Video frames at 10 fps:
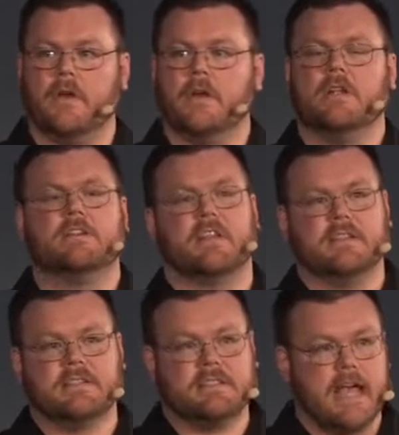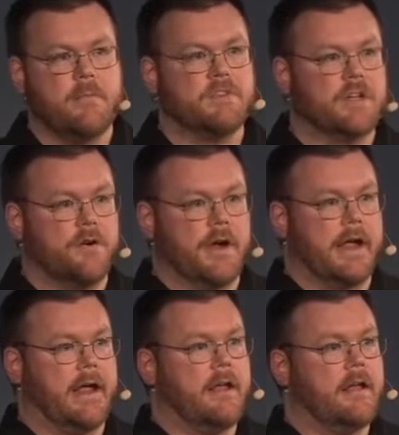to the same
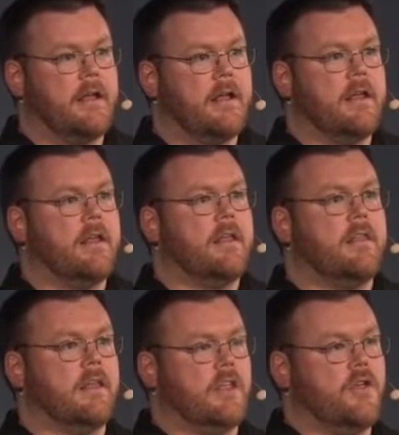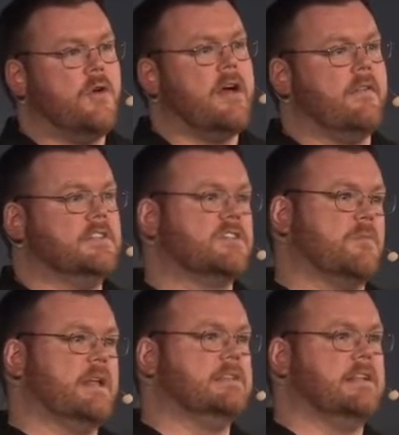degree that you have
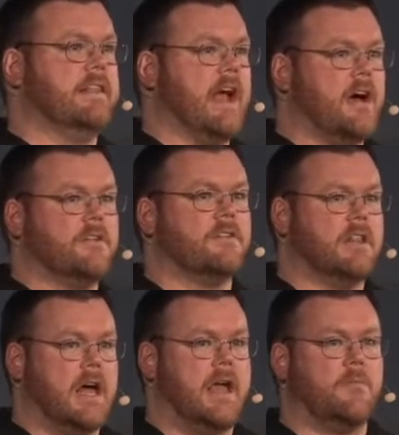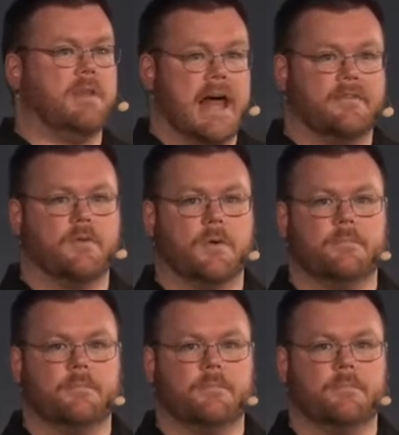instrumented the underlying platform?